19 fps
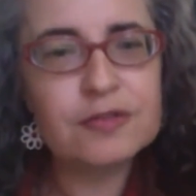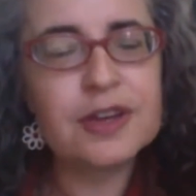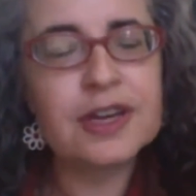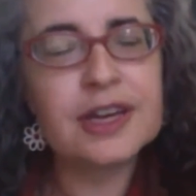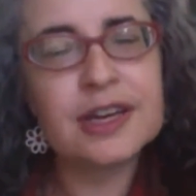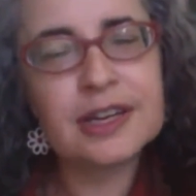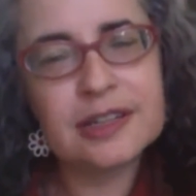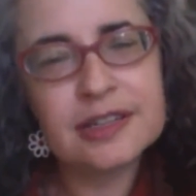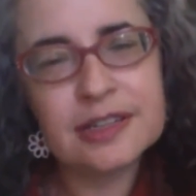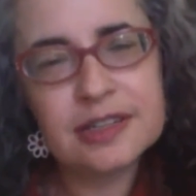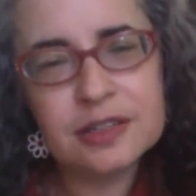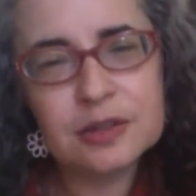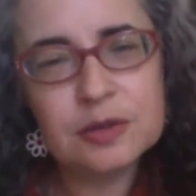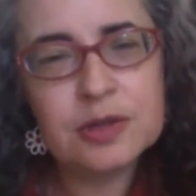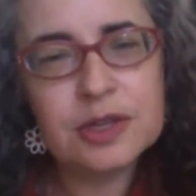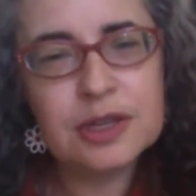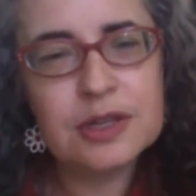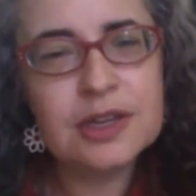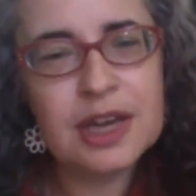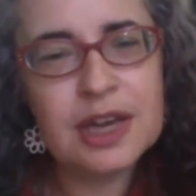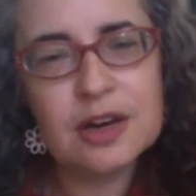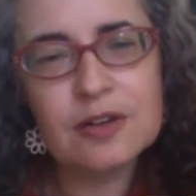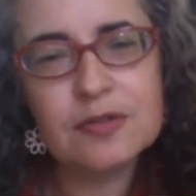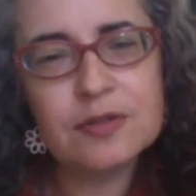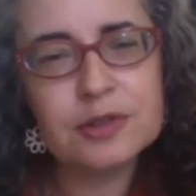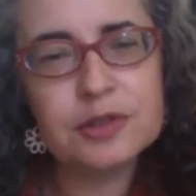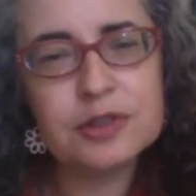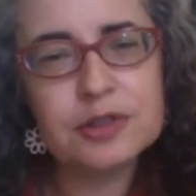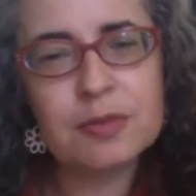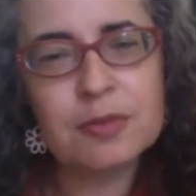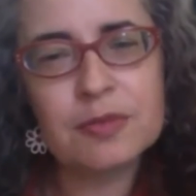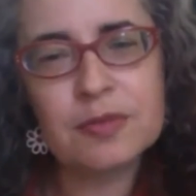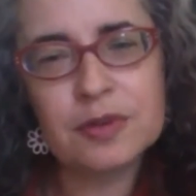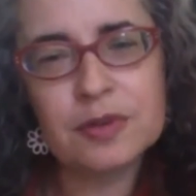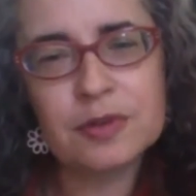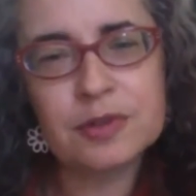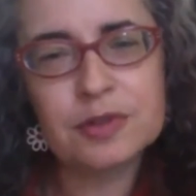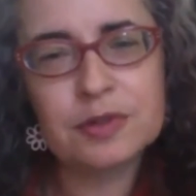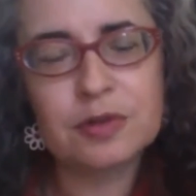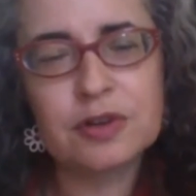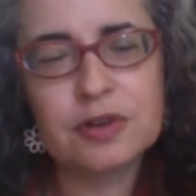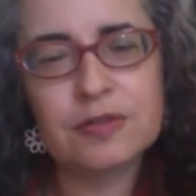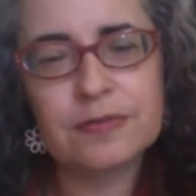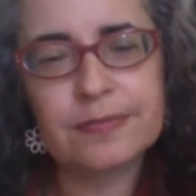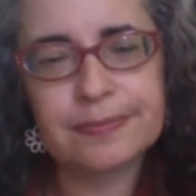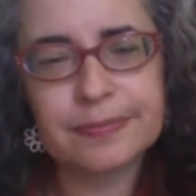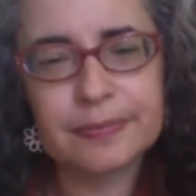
and you get over some of those sort of